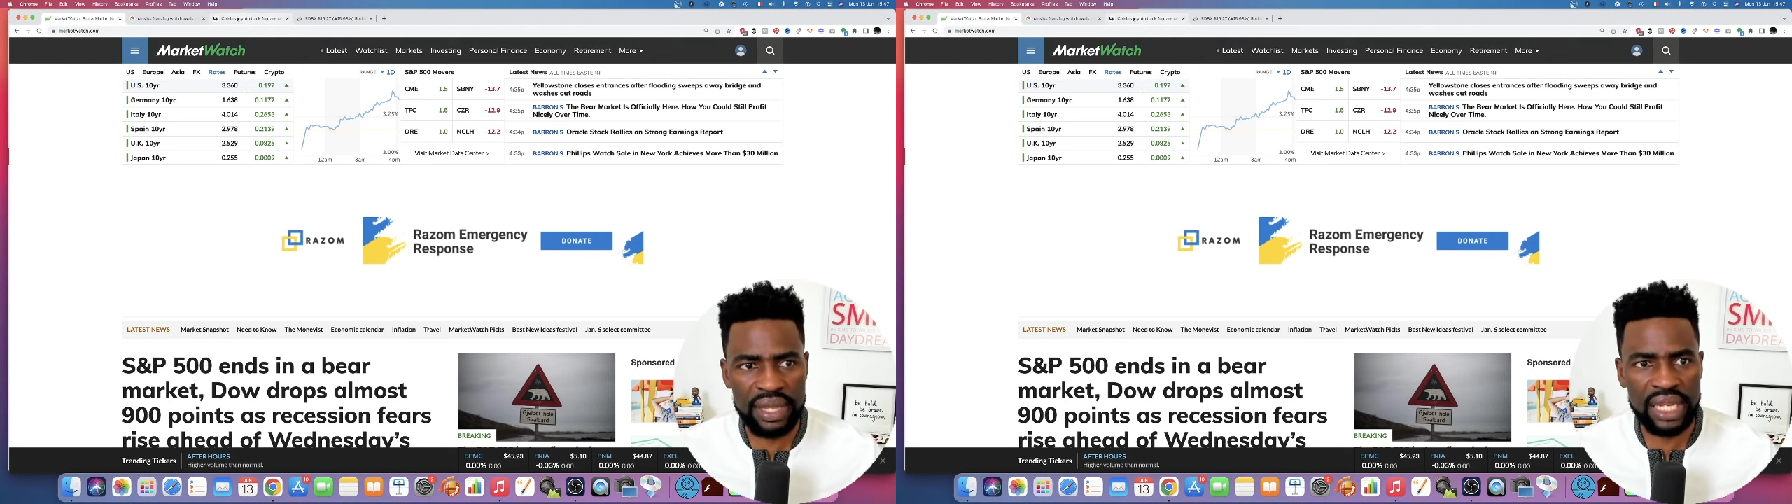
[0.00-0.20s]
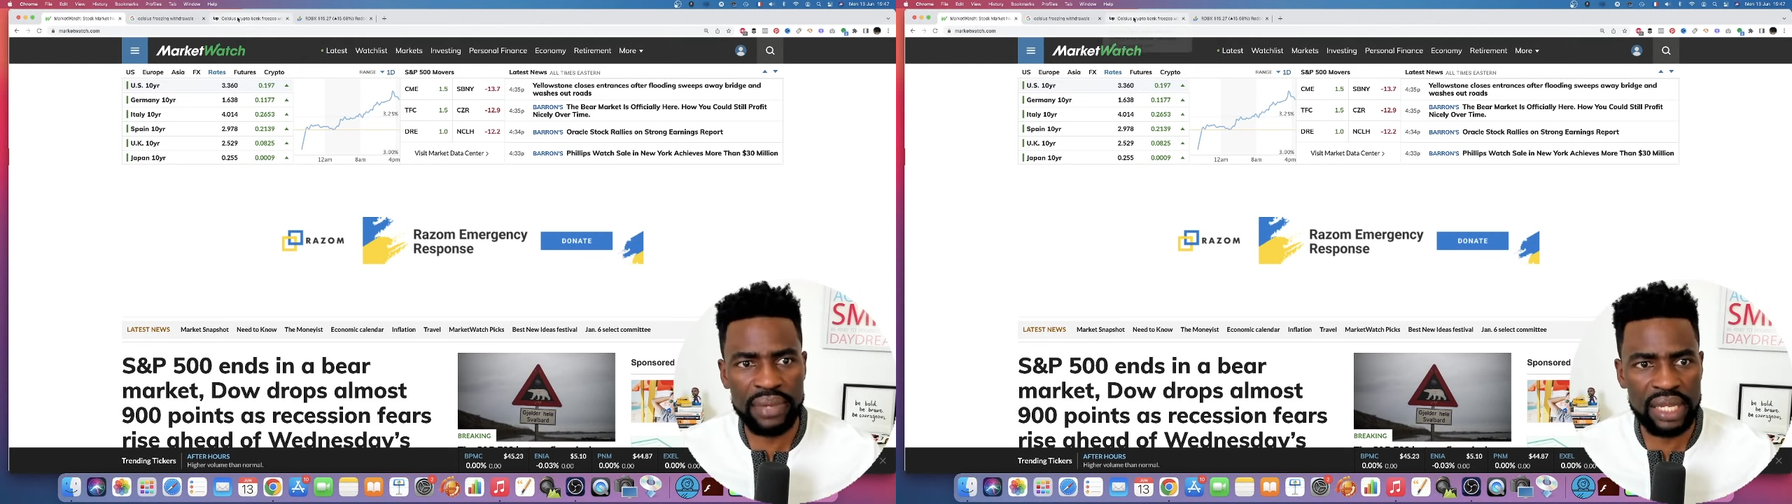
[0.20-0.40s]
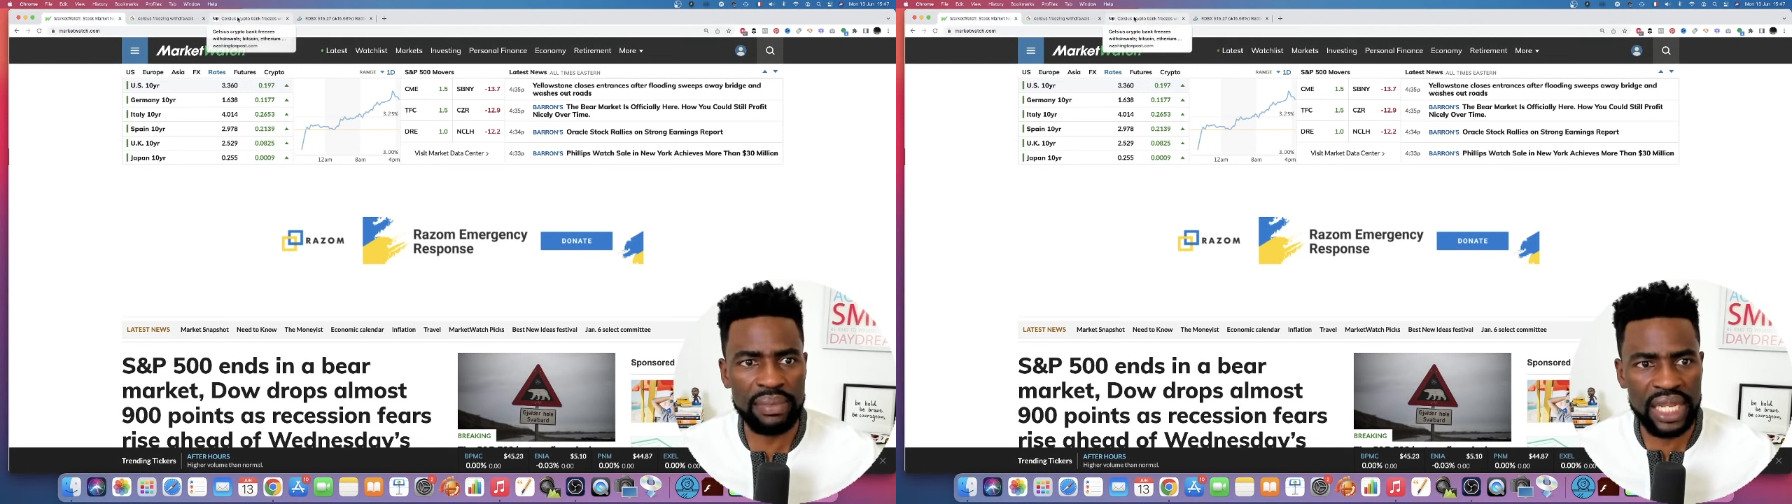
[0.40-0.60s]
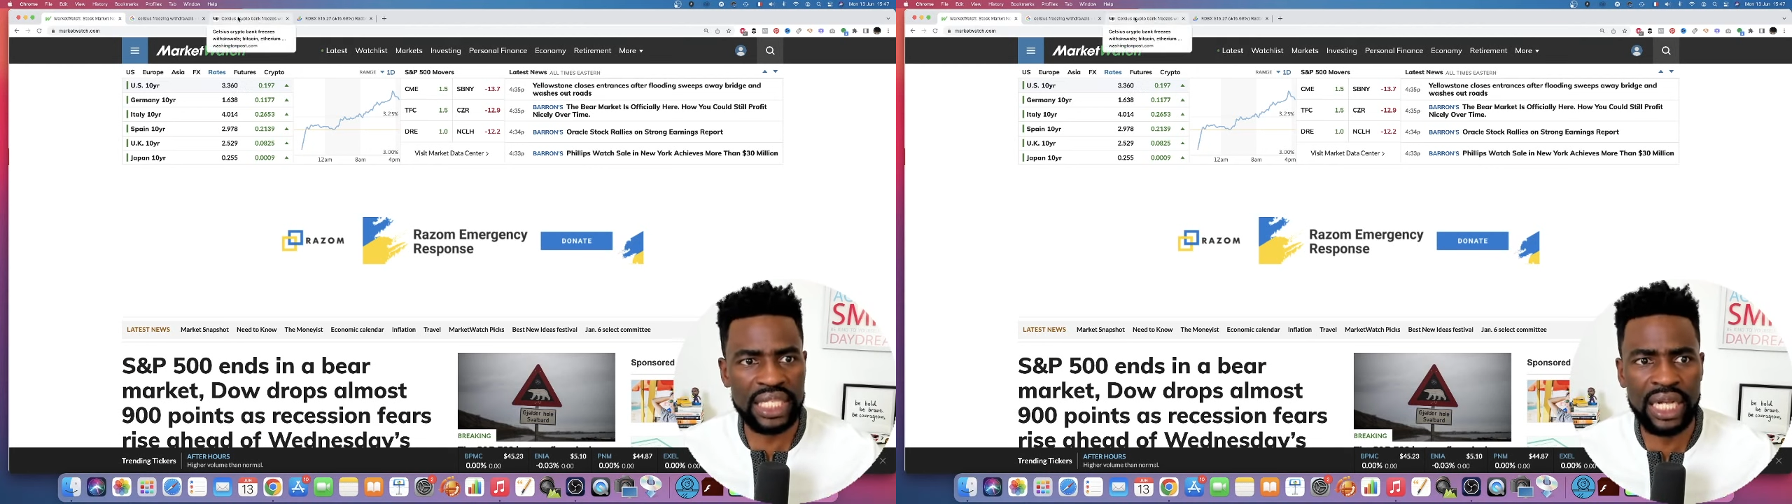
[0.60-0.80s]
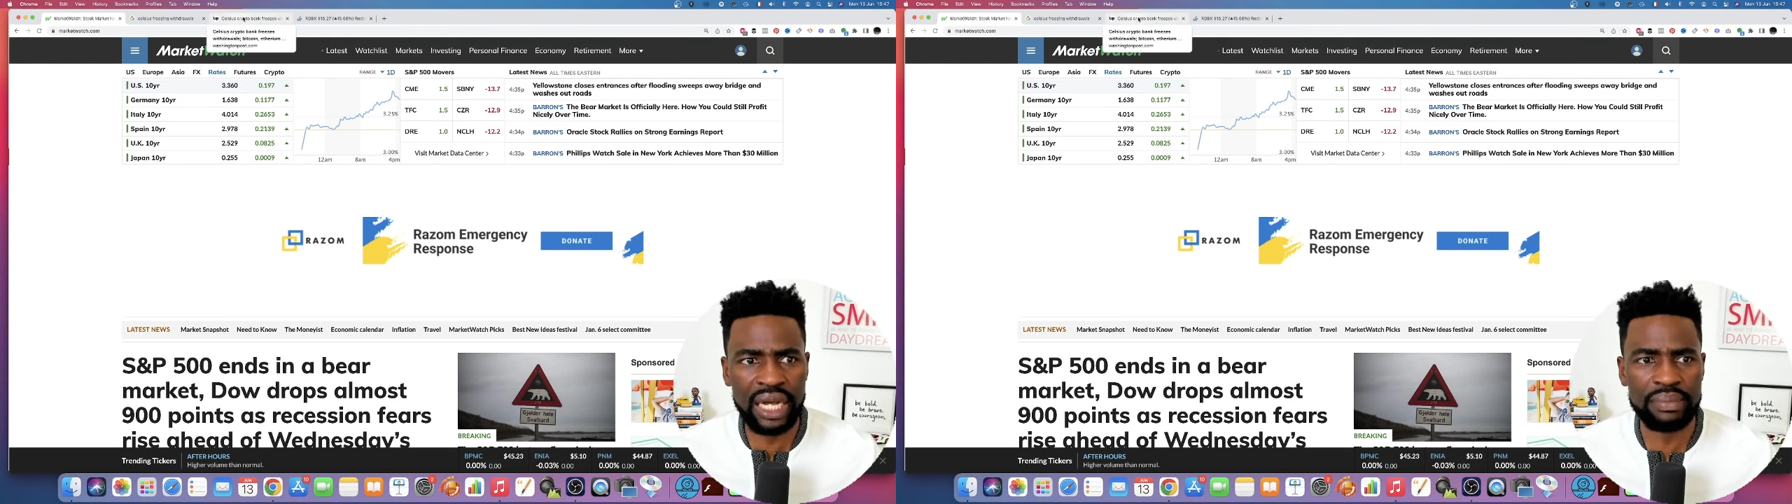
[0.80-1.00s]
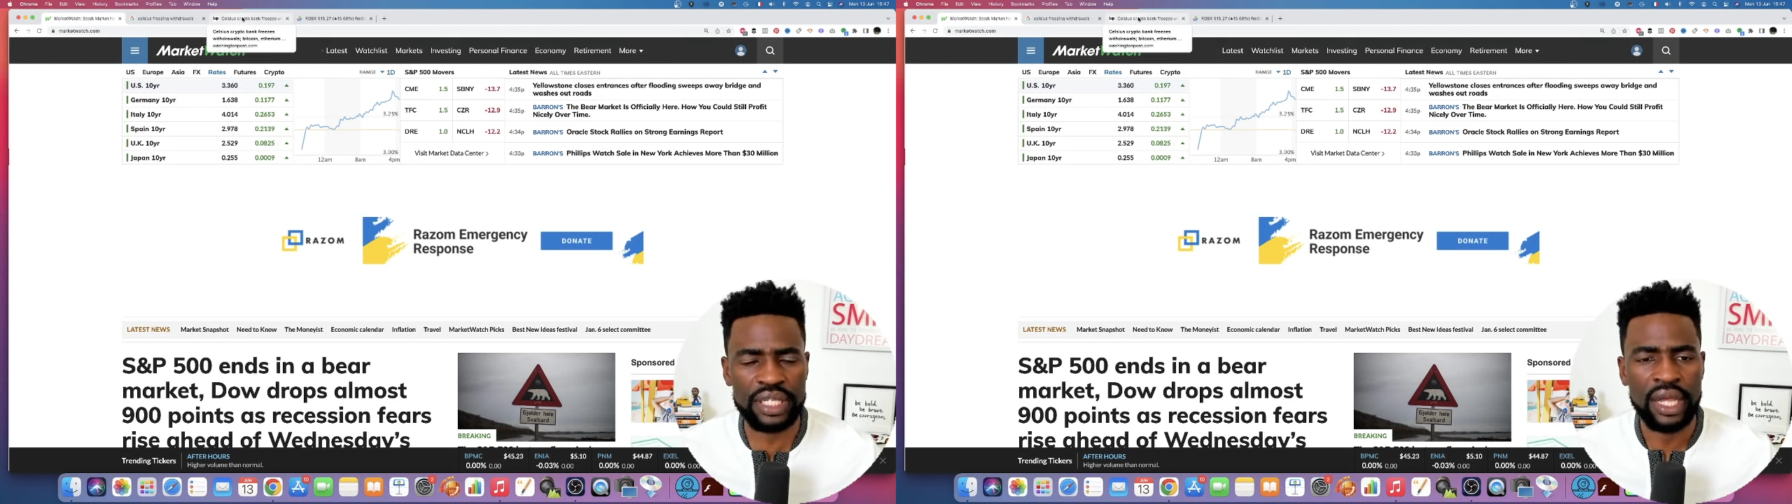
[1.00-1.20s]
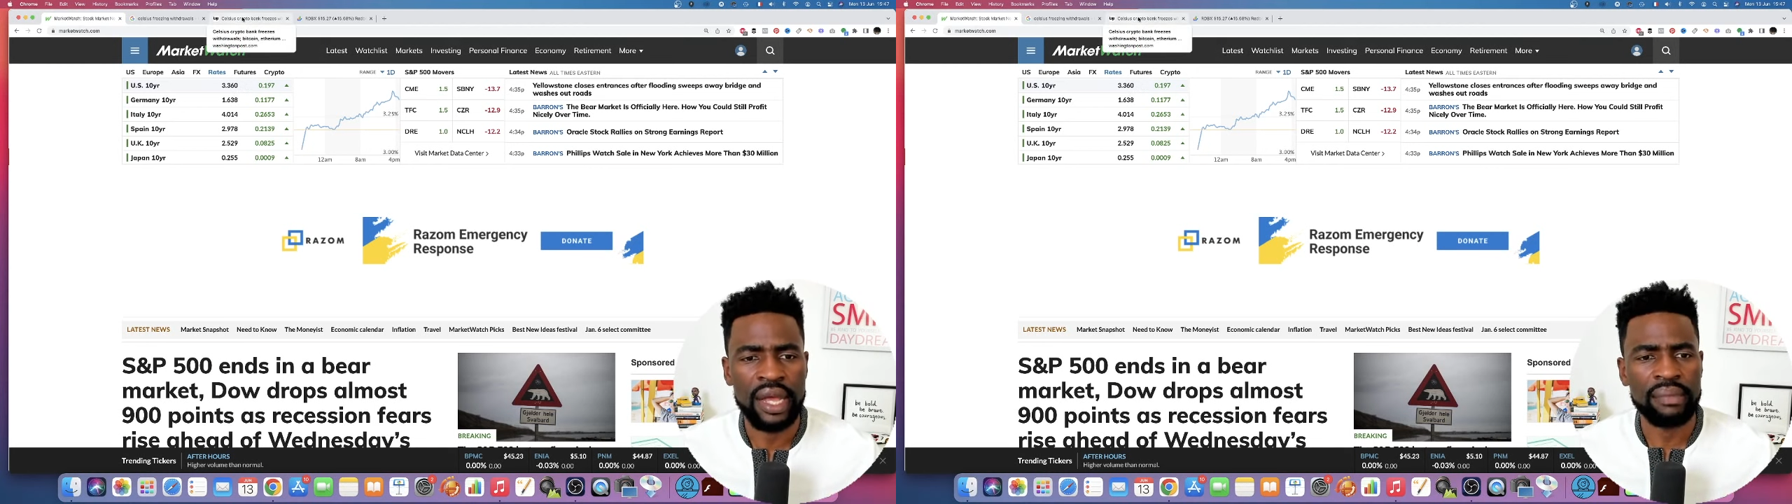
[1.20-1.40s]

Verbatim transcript: many, many, many times.